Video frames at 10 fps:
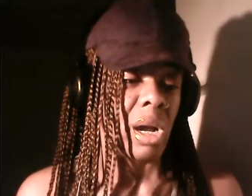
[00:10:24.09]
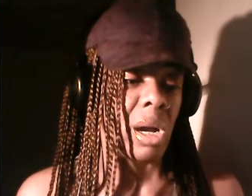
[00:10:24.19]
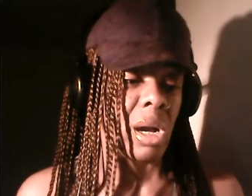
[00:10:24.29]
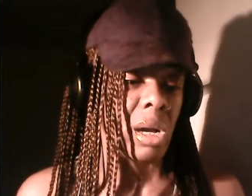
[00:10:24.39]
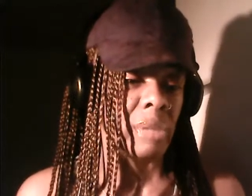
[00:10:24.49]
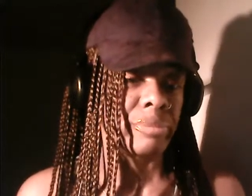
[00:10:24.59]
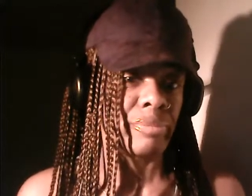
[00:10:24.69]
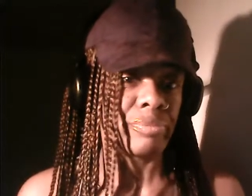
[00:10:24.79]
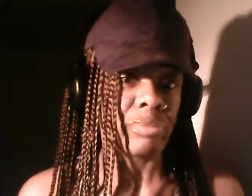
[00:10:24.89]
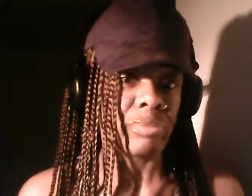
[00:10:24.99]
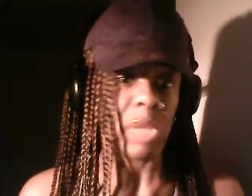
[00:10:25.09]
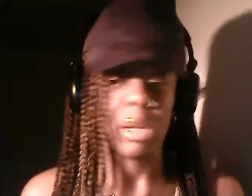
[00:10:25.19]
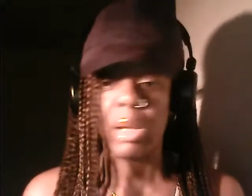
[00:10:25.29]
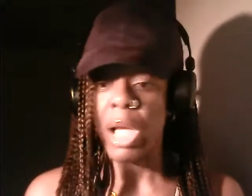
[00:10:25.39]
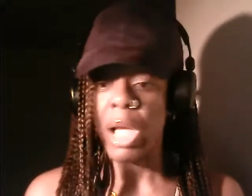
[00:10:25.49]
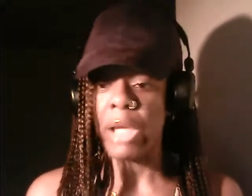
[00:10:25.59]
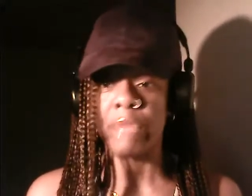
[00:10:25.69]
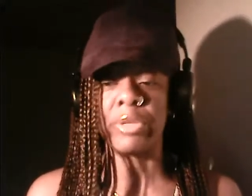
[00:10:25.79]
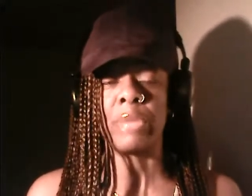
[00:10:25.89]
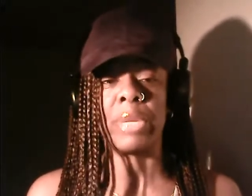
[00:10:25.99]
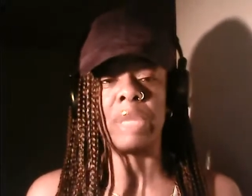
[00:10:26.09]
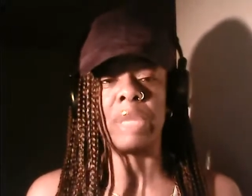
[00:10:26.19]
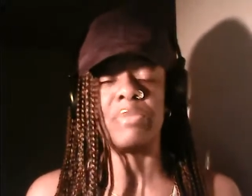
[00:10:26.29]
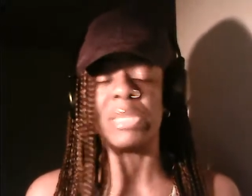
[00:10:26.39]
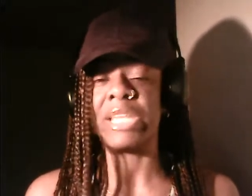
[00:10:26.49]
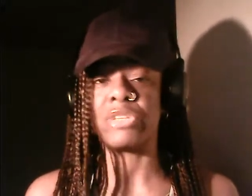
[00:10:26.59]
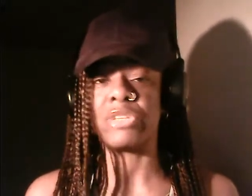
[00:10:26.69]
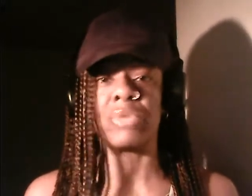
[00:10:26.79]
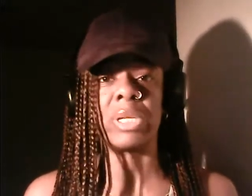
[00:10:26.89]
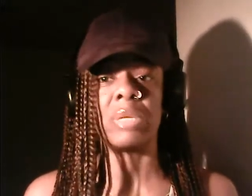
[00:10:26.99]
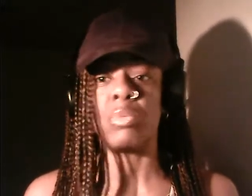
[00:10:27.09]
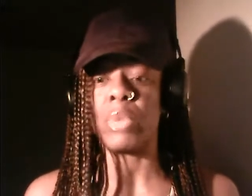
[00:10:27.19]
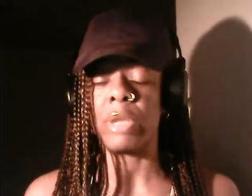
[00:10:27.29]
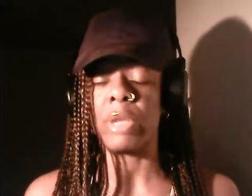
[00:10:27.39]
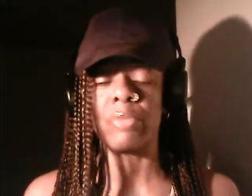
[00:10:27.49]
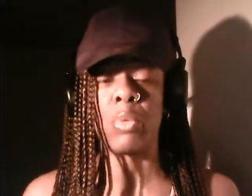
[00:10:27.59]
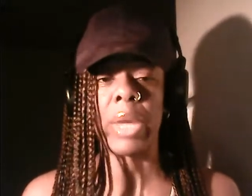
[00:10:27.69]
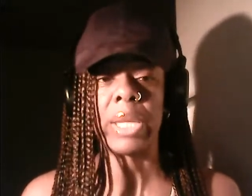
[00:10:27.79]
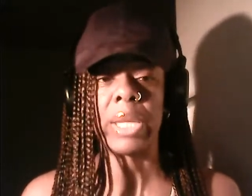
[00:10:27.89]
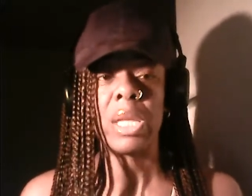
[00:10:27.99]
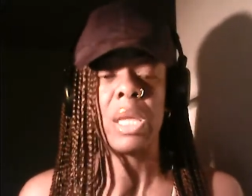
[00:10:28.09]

Uh, However they're being belligerent in whatever way.